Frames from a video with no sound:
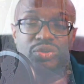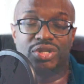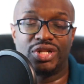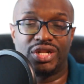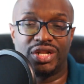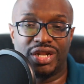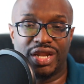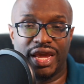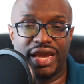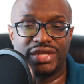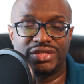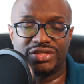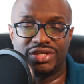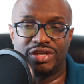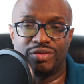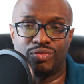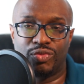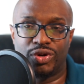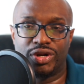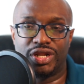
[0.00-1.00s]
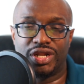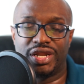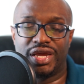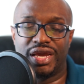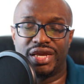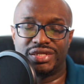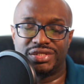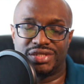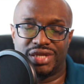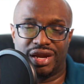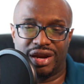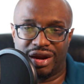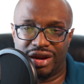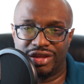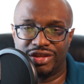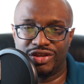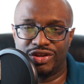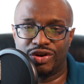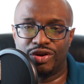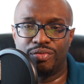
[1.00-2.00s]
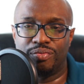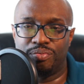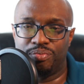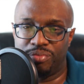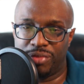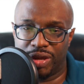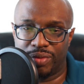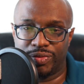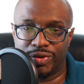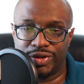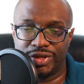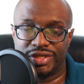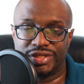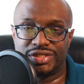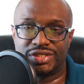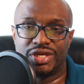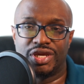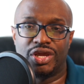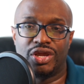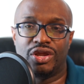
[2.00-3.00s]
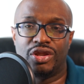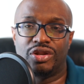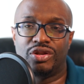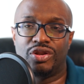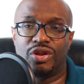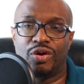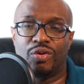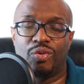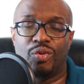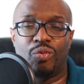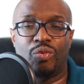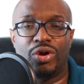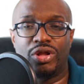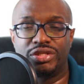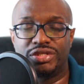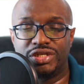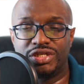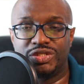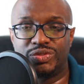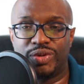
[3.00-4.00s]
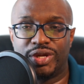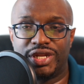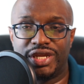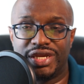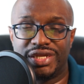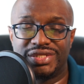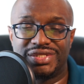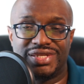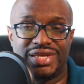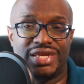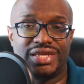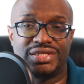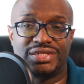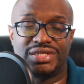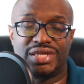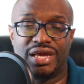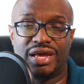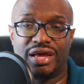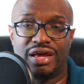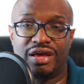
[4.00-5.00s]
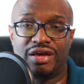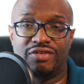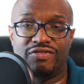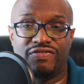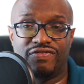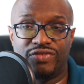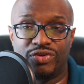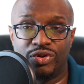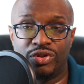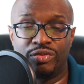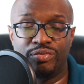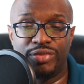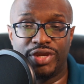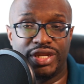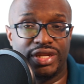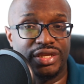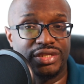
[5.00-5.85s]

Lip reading: like to immortalize are your memories. Now, Walter's Weddings is a full media